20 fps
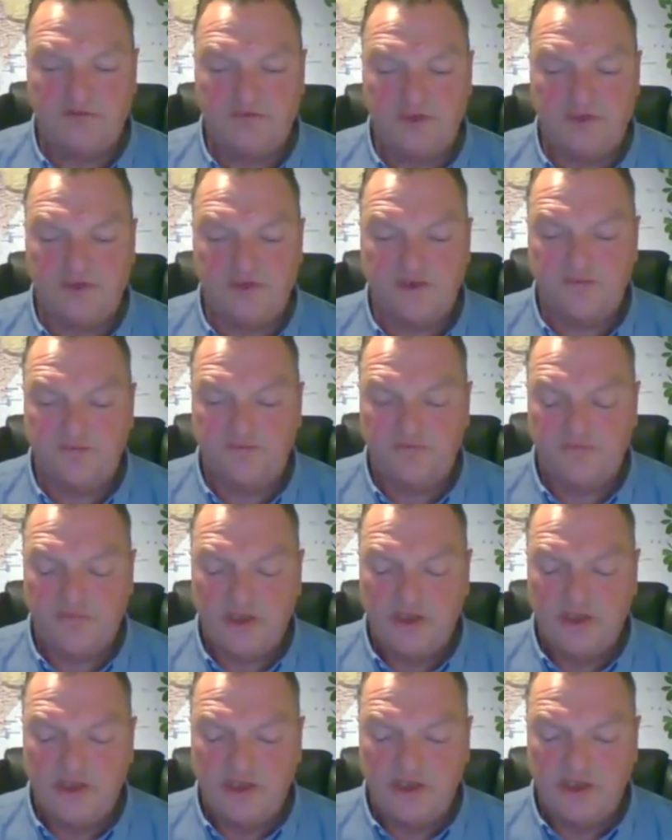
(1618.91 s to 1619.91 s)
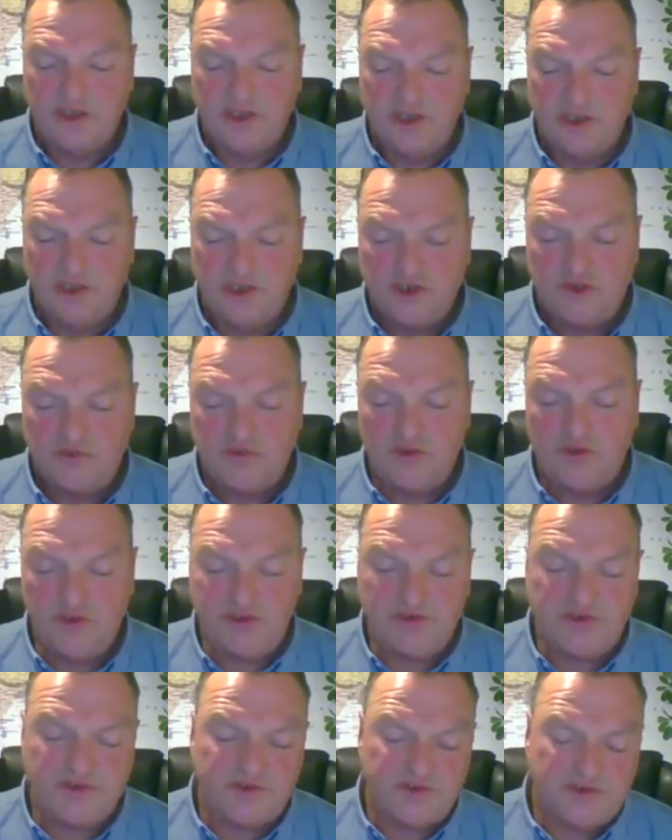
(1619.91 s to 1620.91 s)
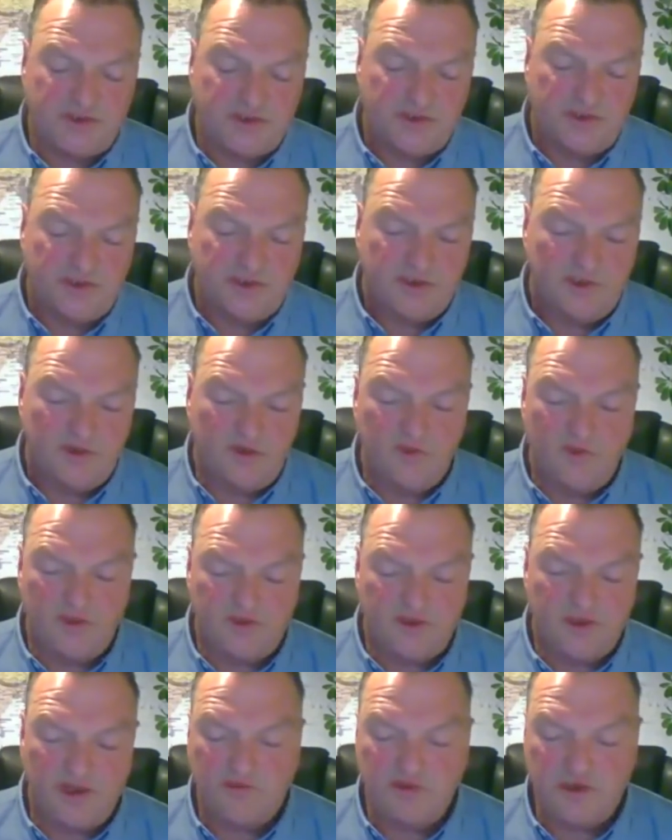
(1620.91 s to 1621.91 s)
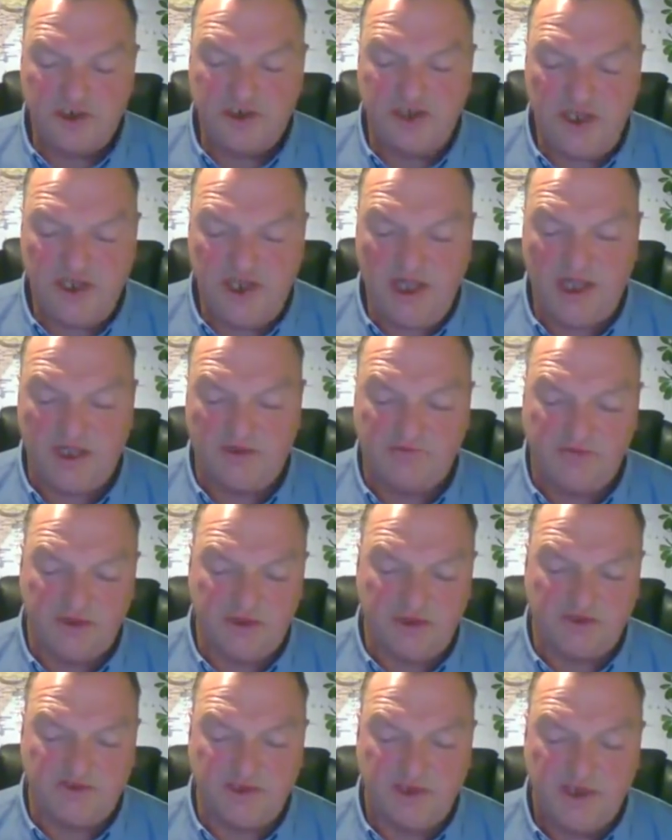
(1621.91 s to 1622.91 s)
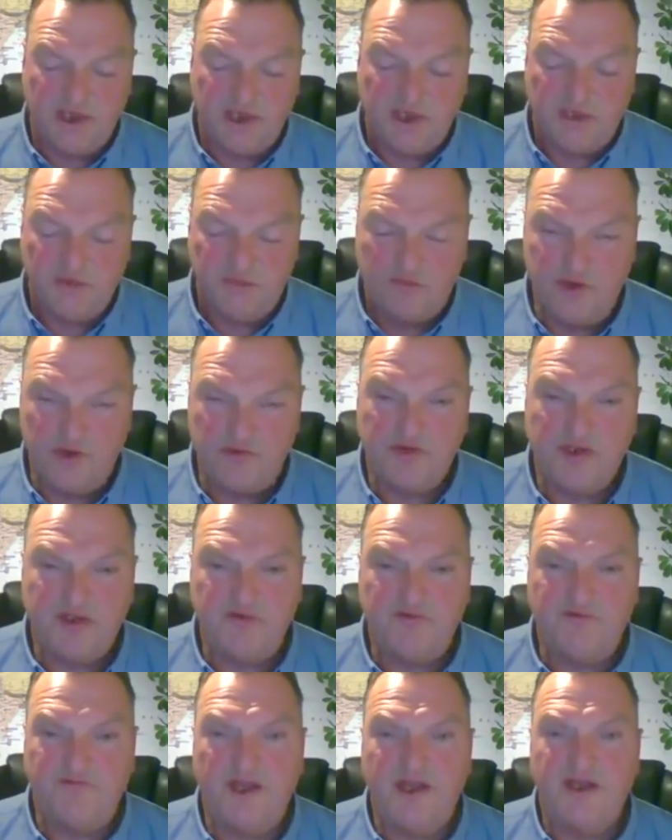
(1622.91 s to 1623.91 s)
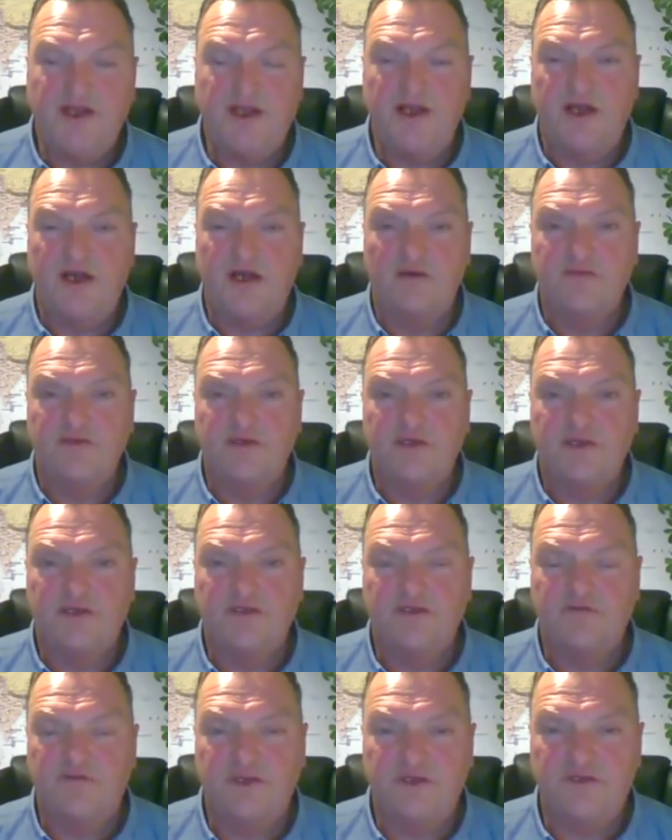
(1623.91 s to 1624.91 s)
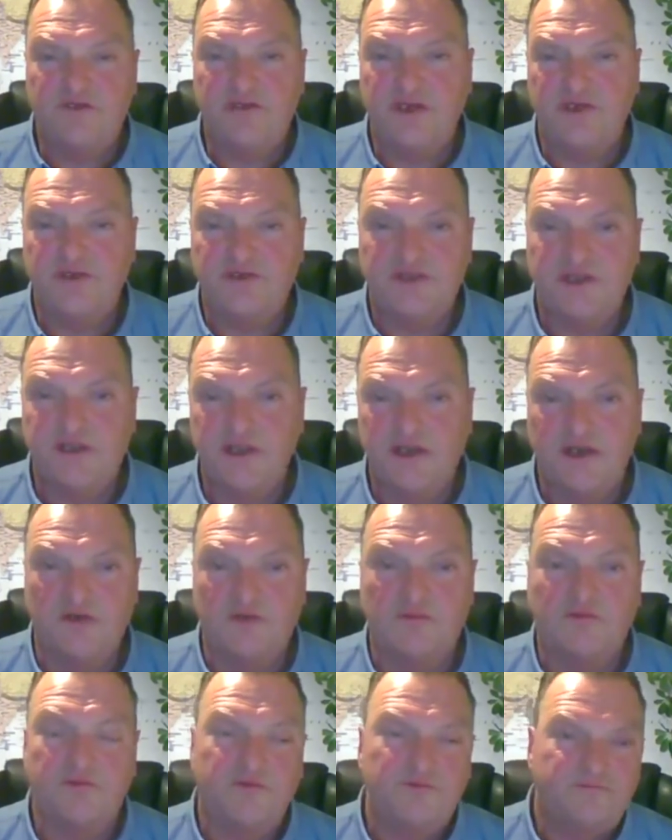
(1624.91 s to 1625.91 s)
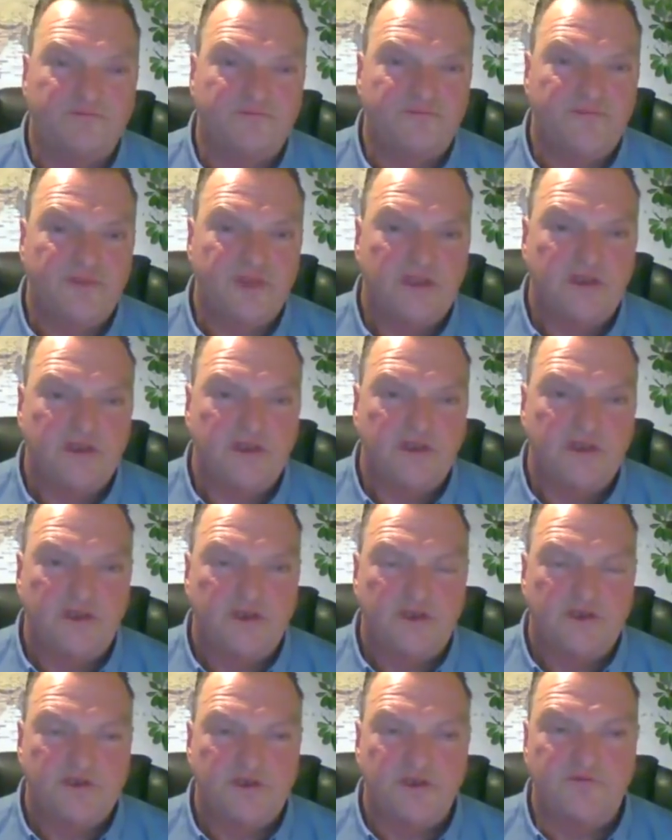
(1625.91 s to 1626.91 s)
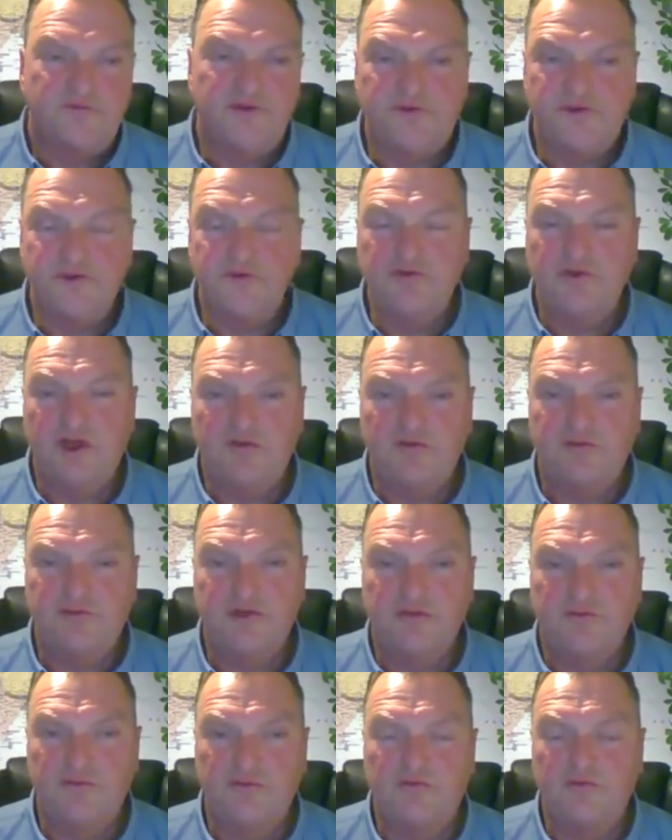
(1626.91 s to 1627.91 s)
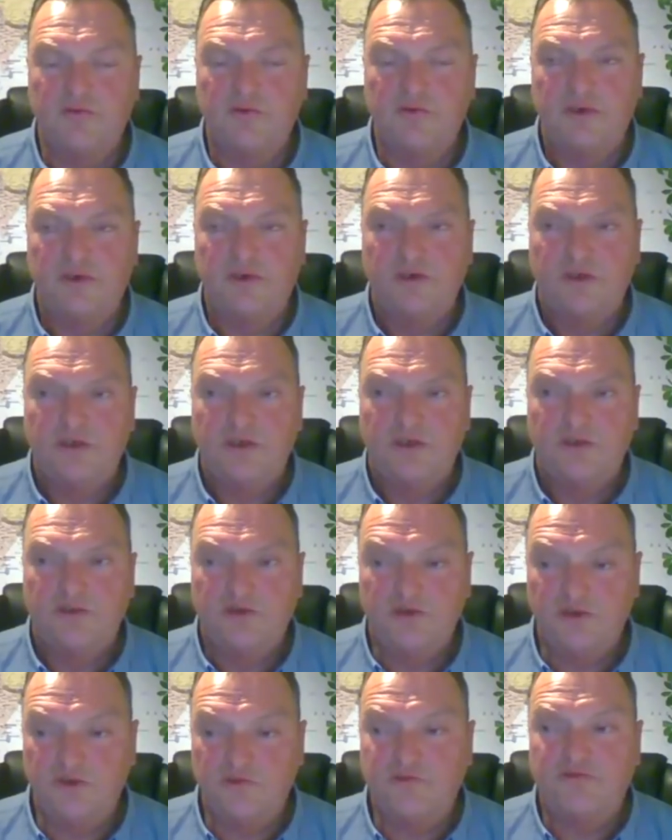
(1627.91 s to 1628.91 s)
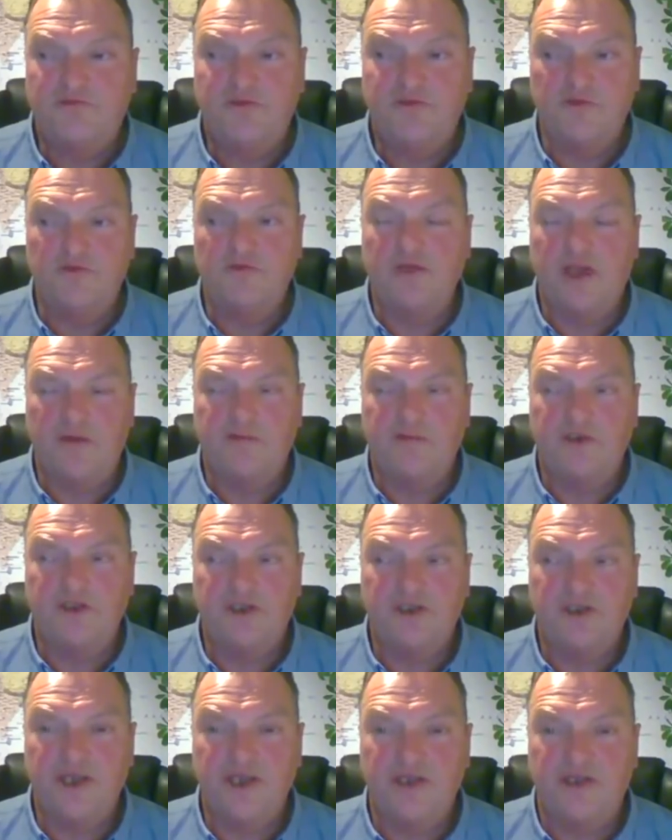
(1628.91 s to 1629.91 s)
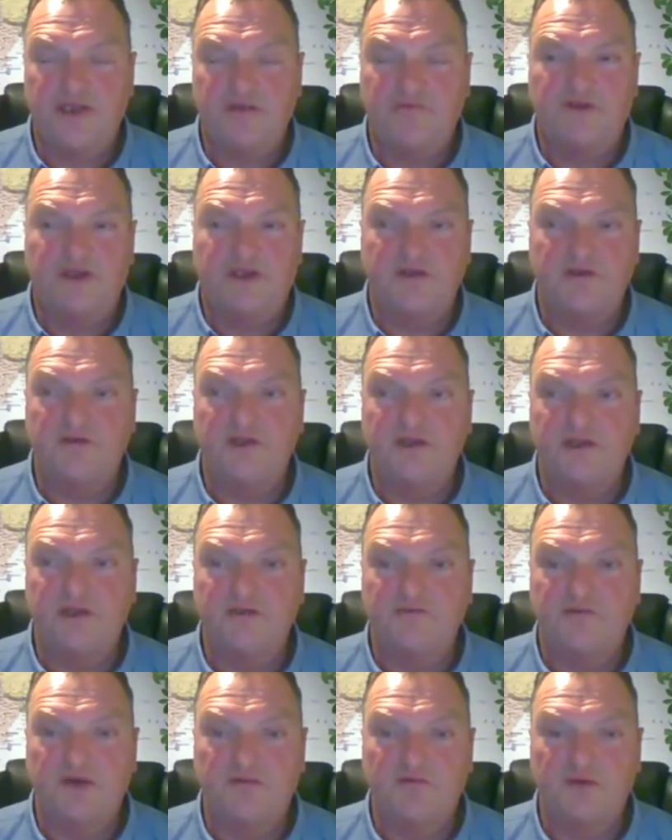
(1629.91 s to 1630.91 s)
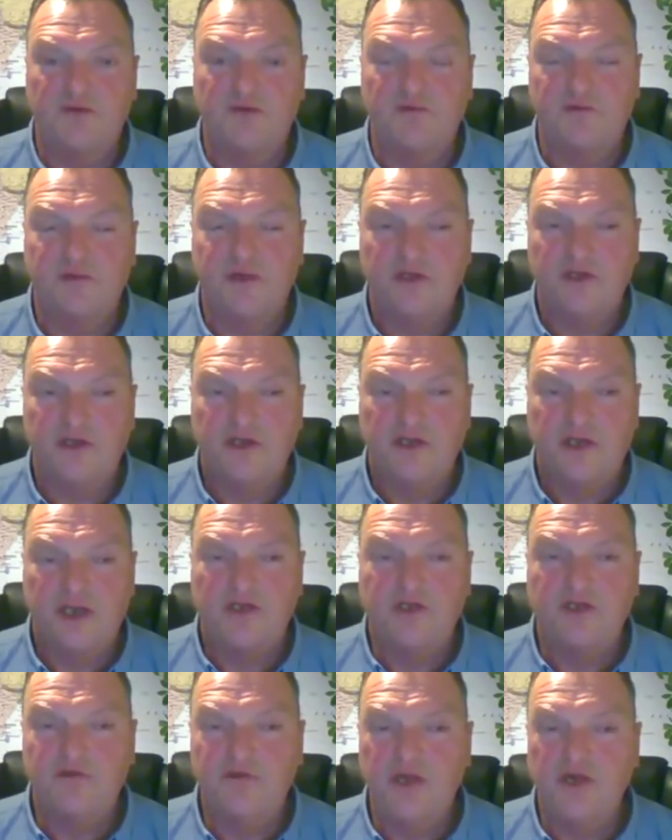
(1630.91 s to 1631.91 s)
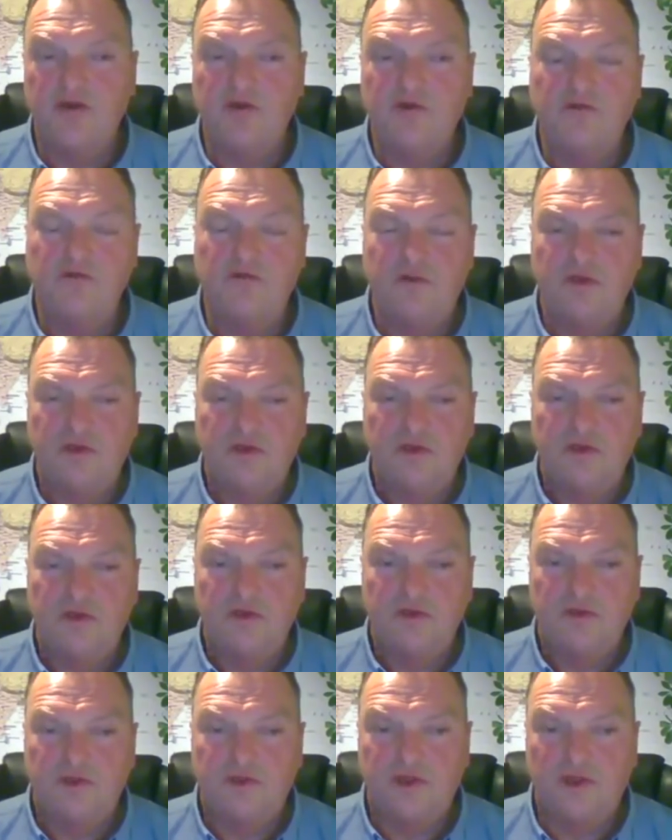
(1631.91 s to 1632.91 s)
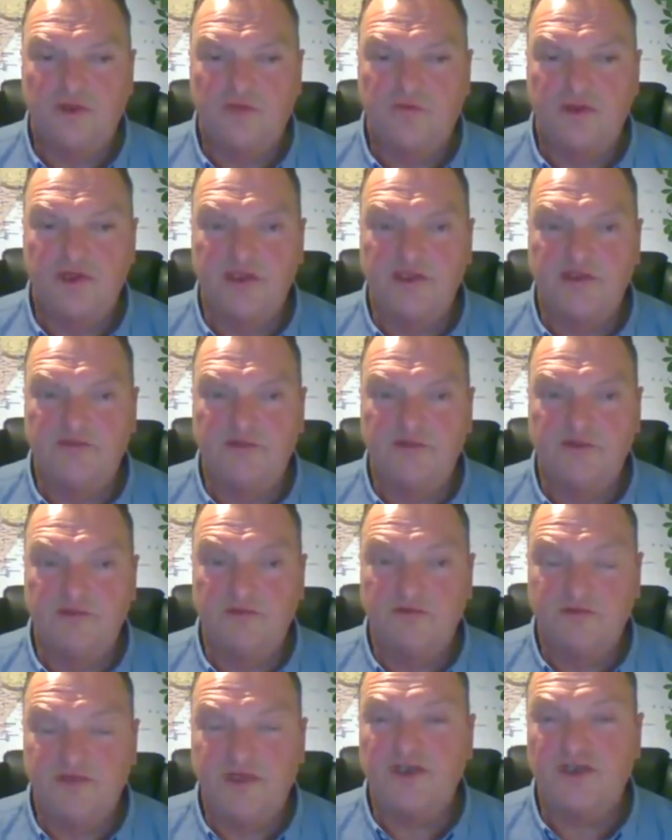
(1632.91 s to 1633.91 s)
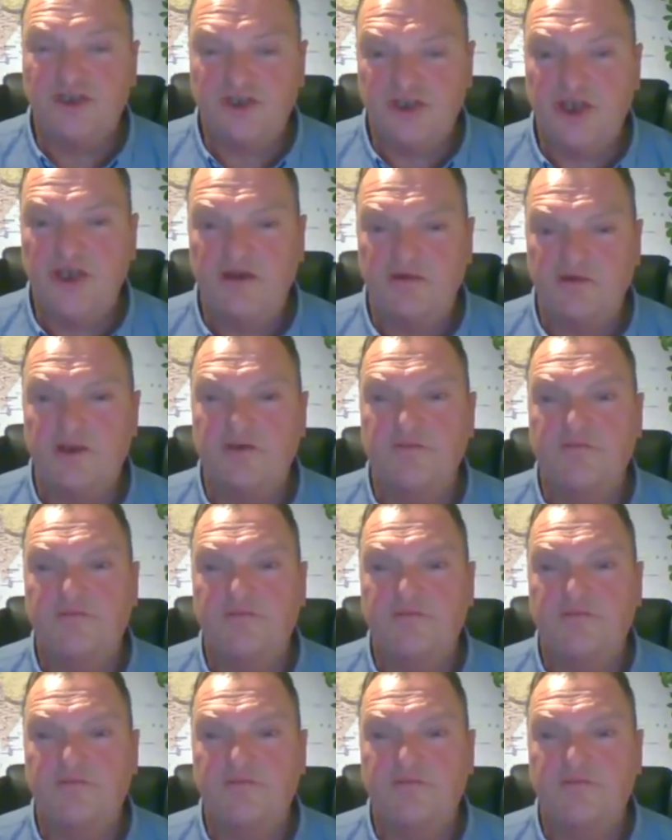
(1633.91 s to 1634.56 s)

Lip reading: But to be honest, almost I wish she had, because building a fan club is a fantastic help. So if you do have people that you feel happy to share that fact you're going to give up with, and you know that they'll believe you, then share it.